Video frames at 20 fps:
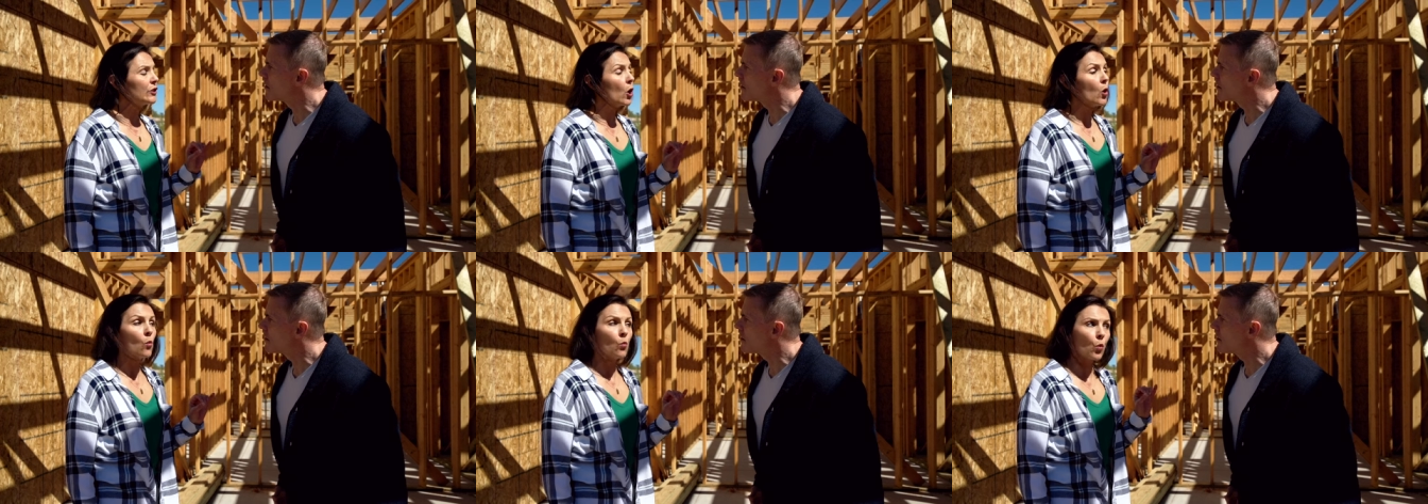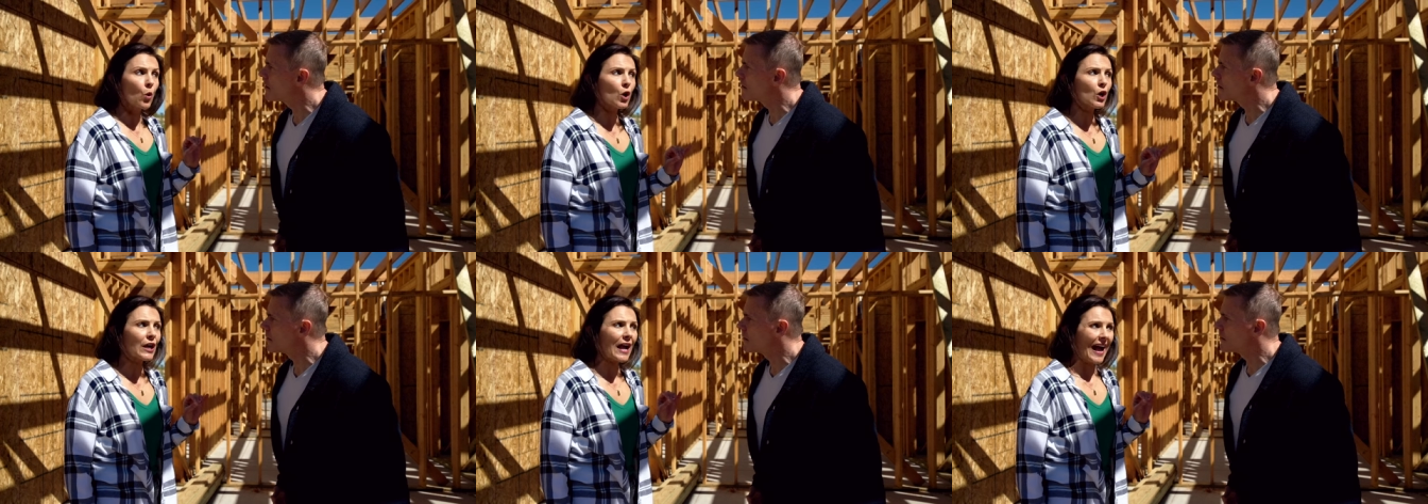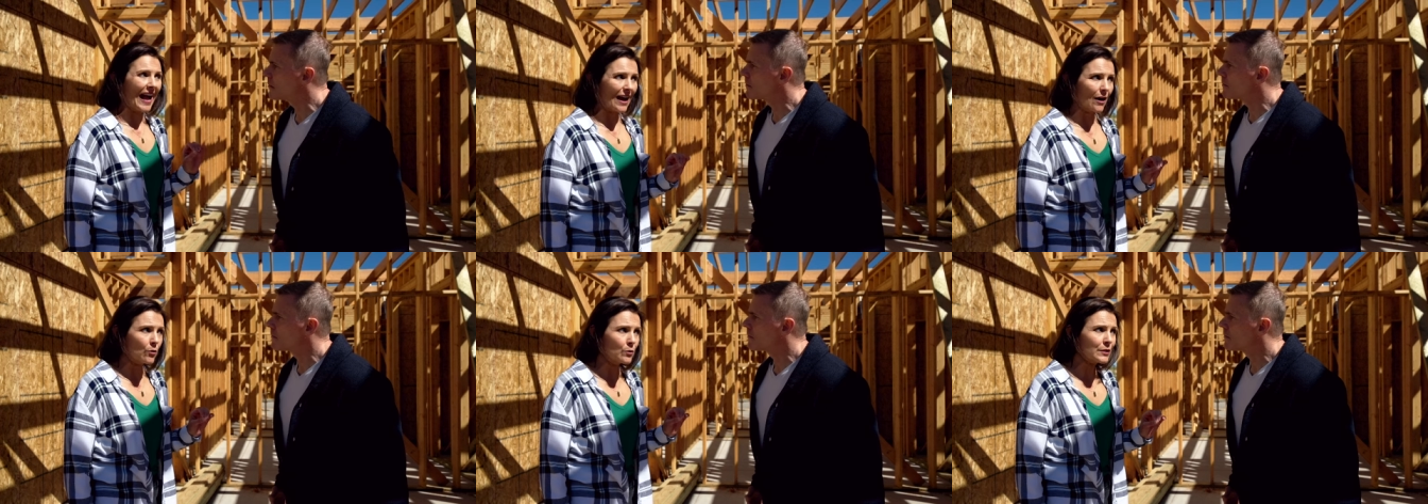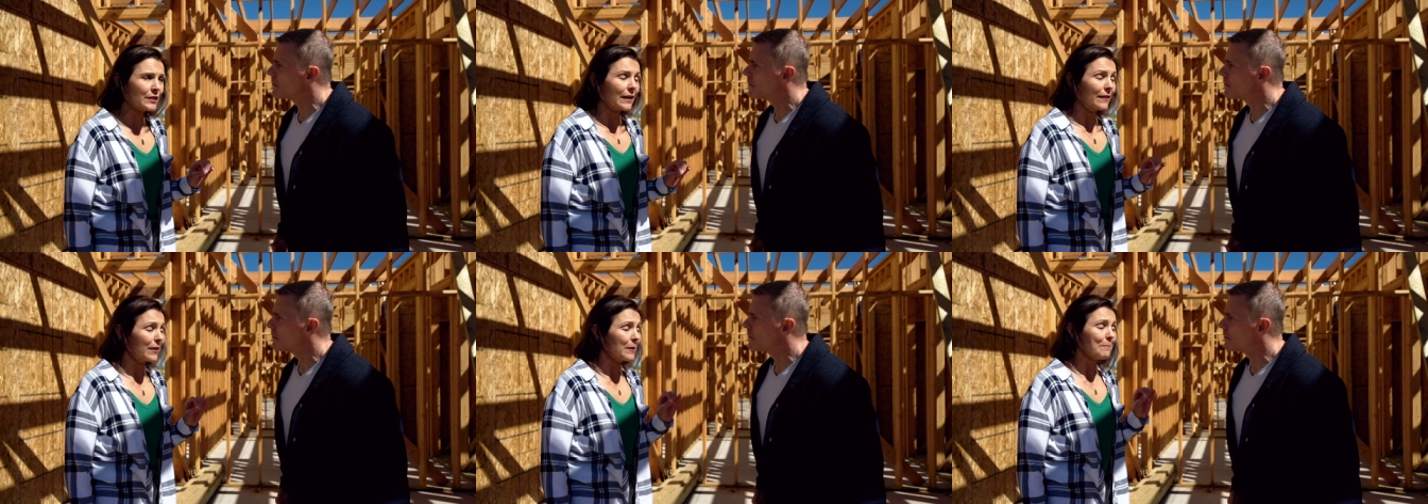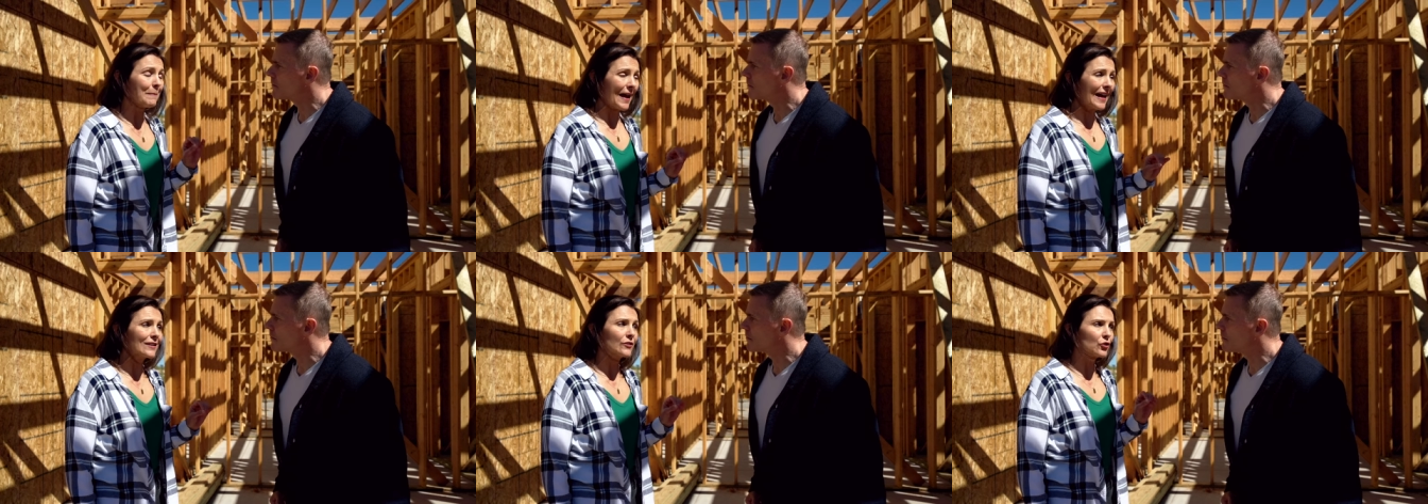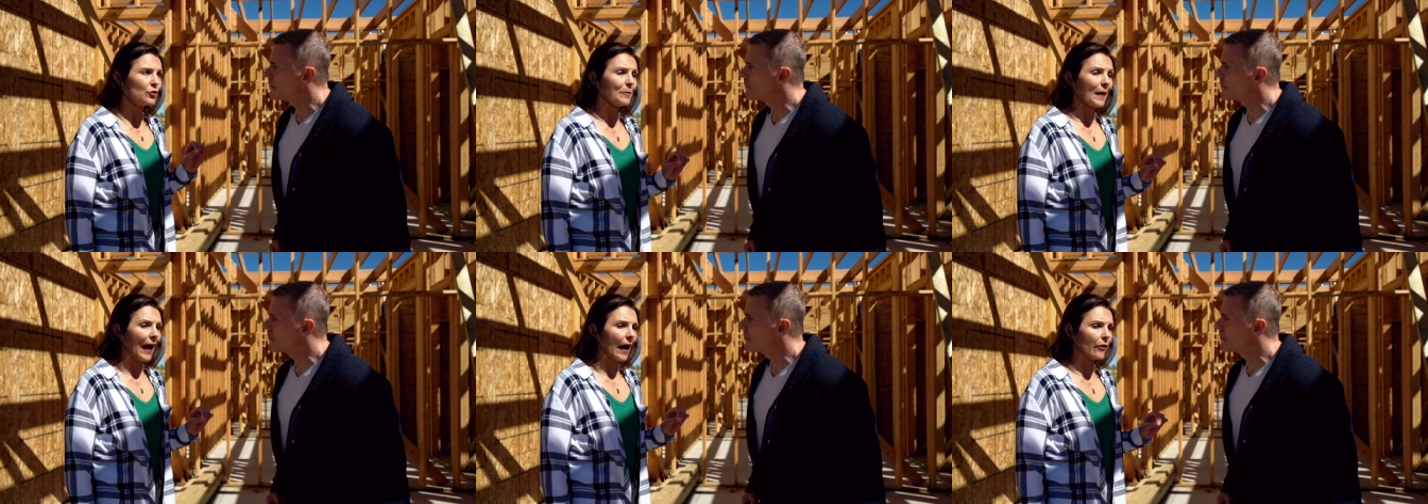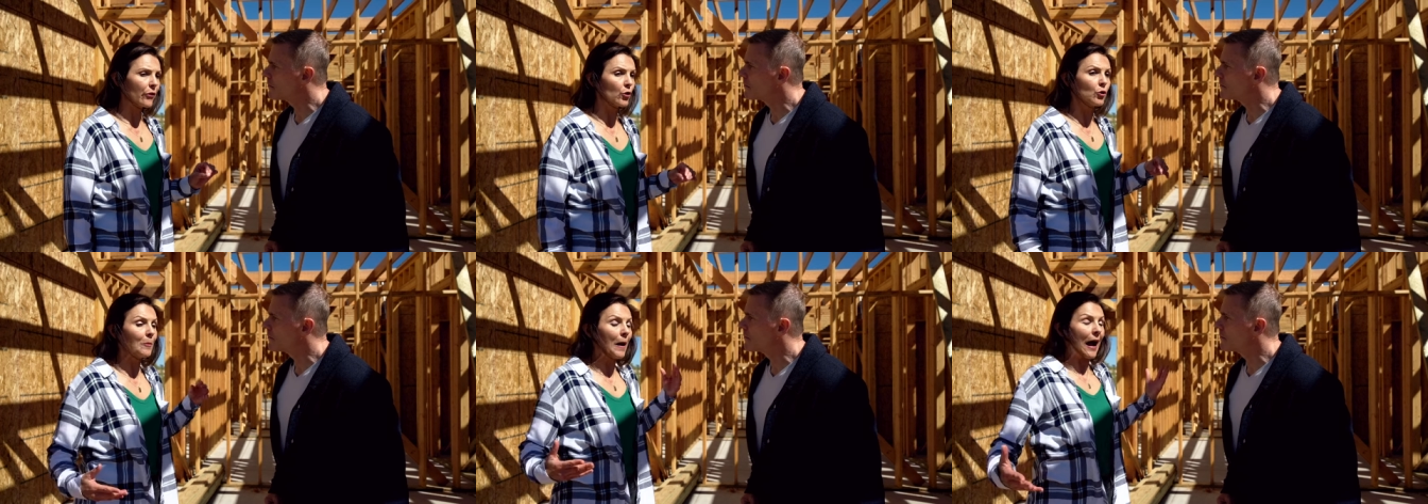don't work out the master
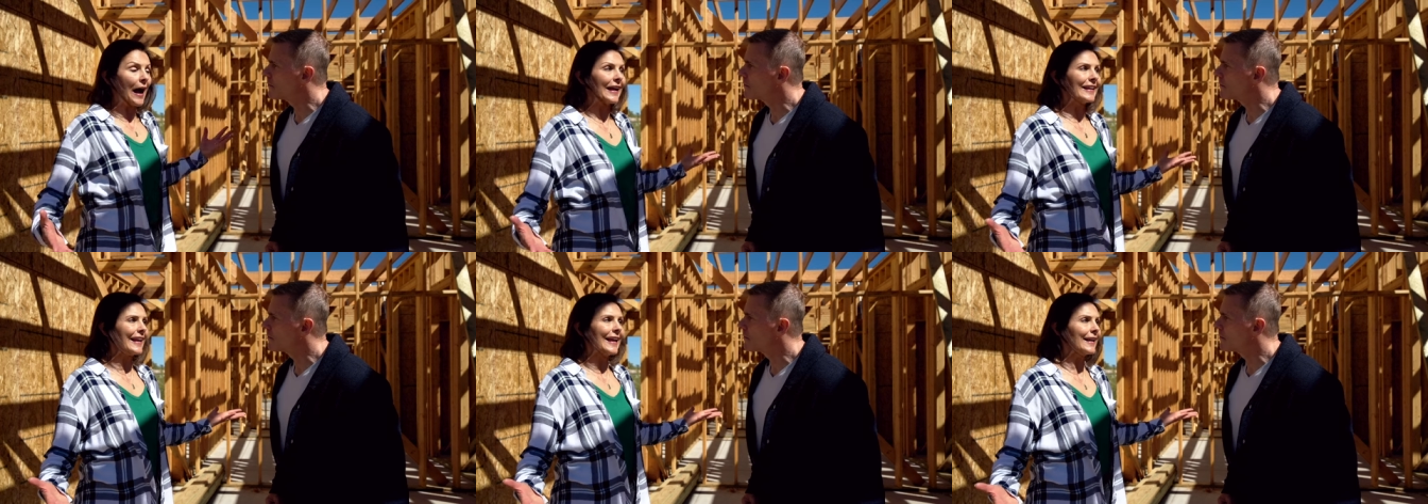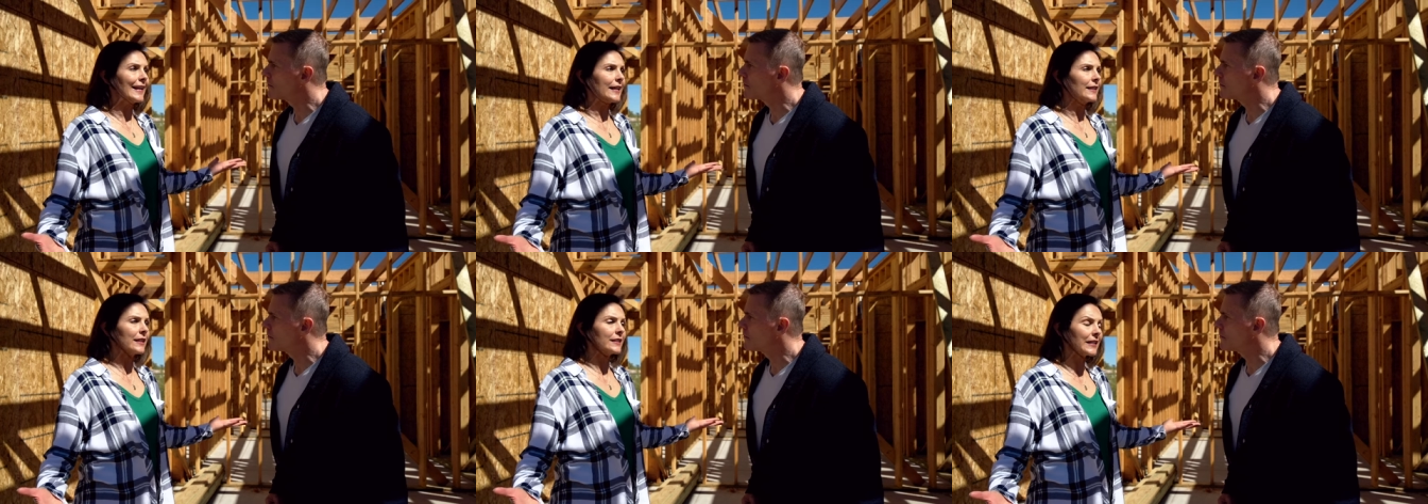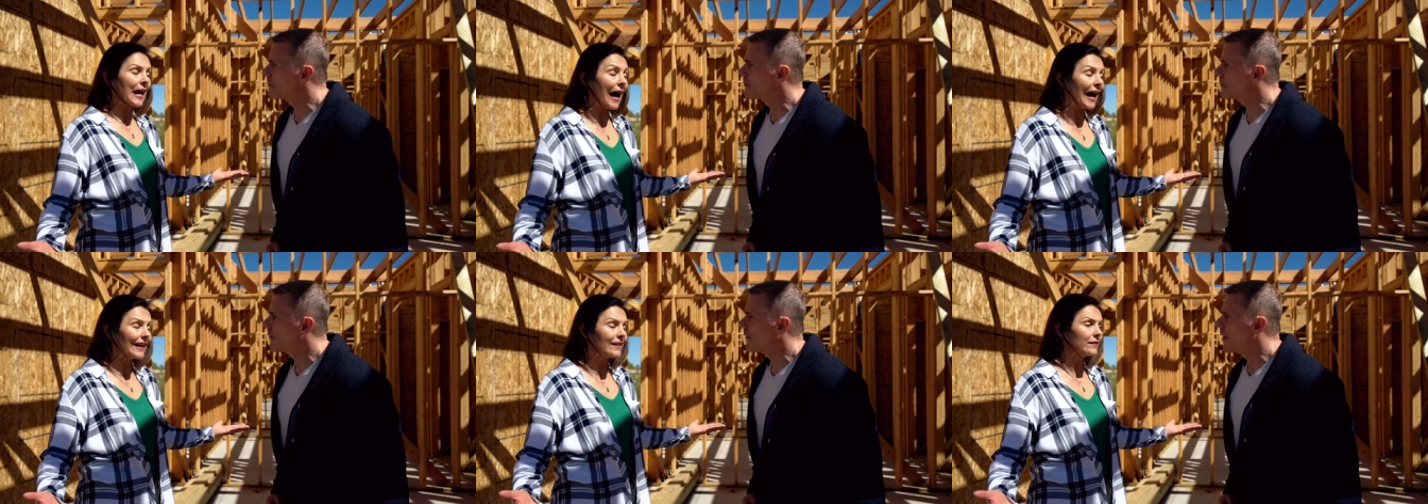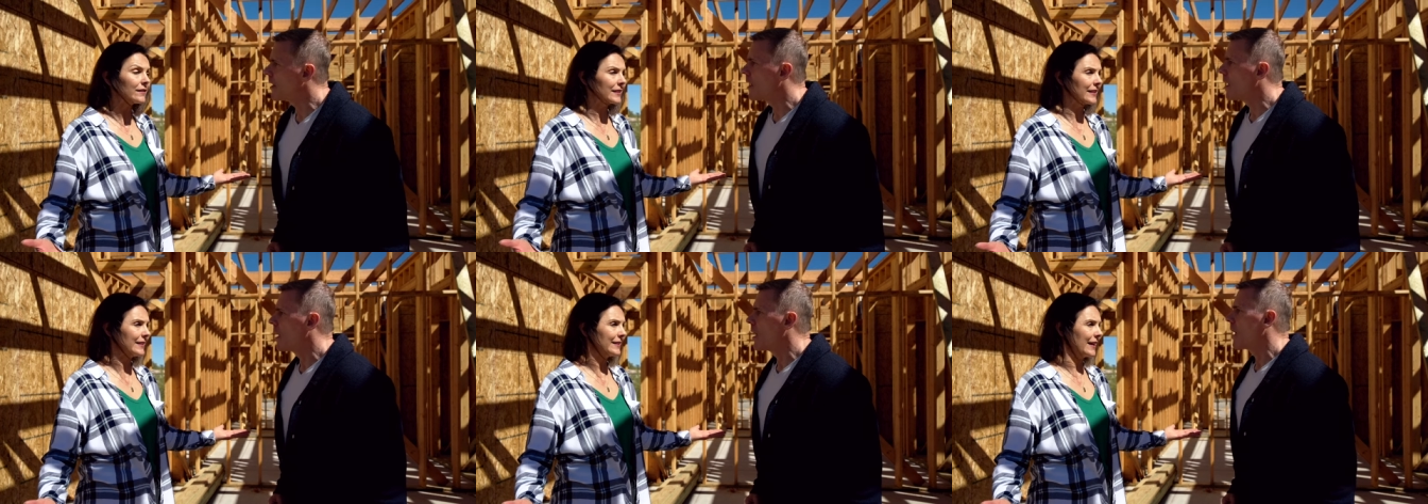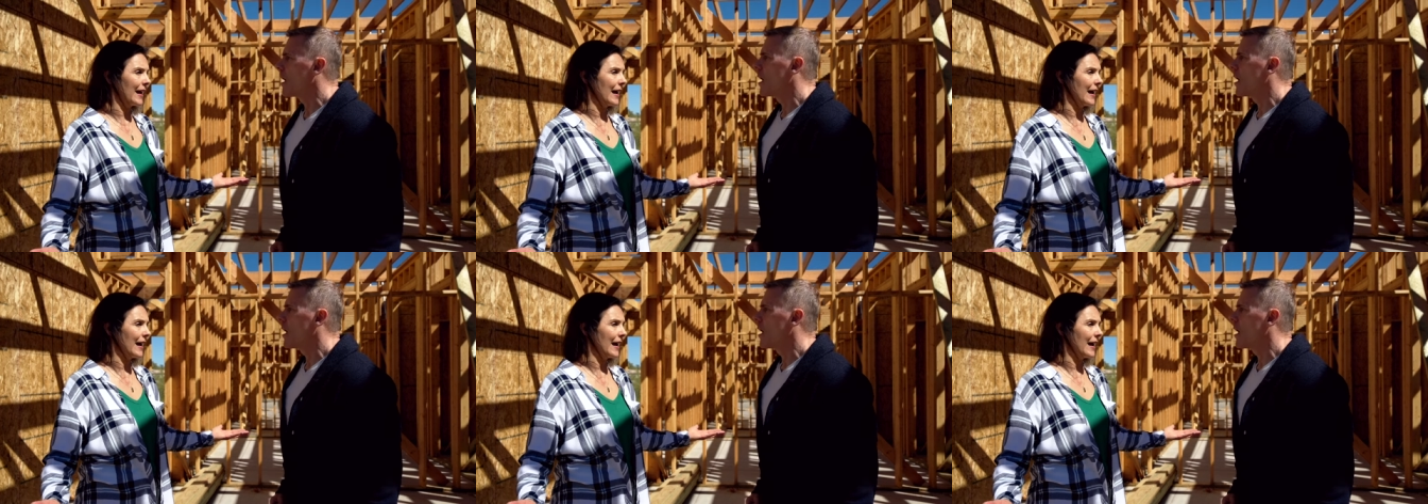bathroom, I can't get the tiles in